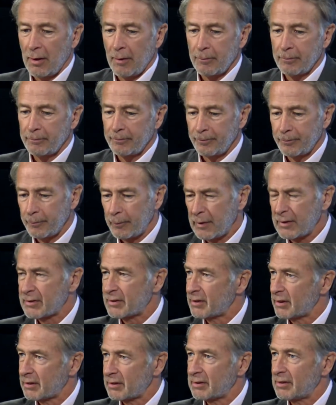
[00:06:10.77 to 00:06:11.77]
um,
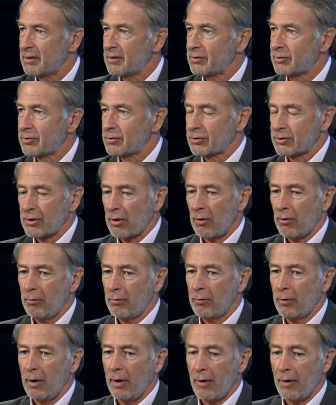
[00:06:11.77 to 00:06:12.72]
mid-60s or so,